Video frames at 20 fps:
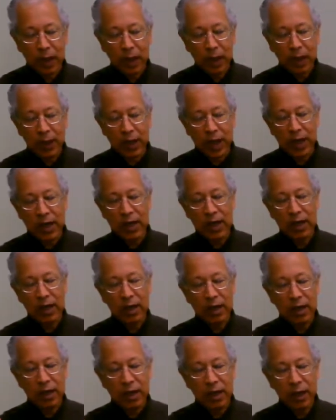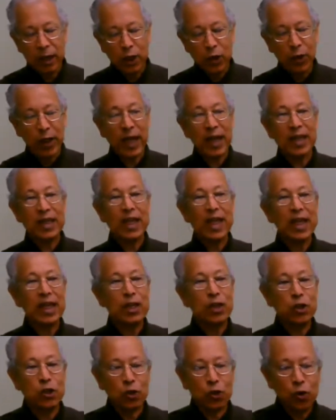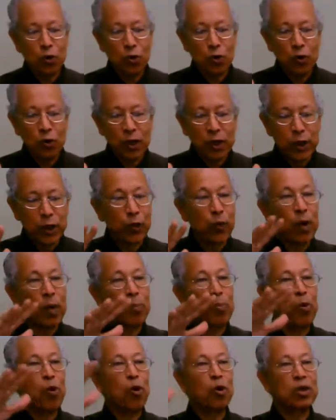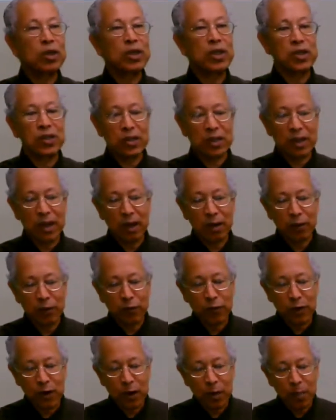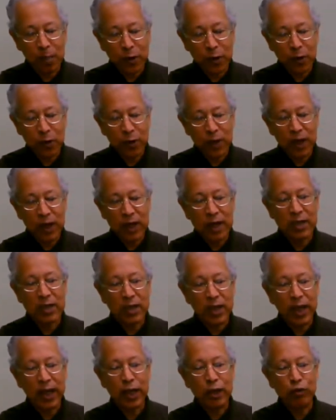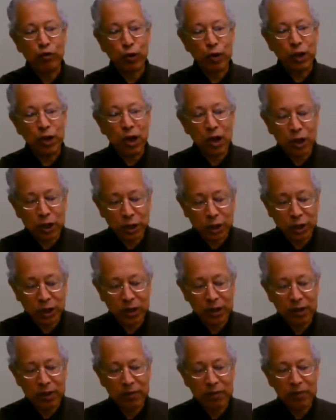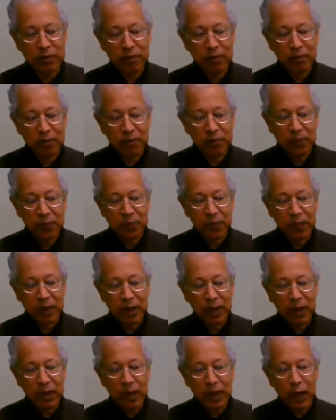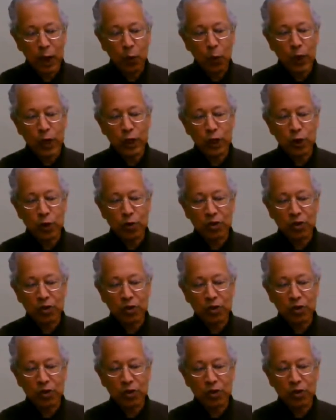Then you get into the report itself. Number 3 is the introduction, in which you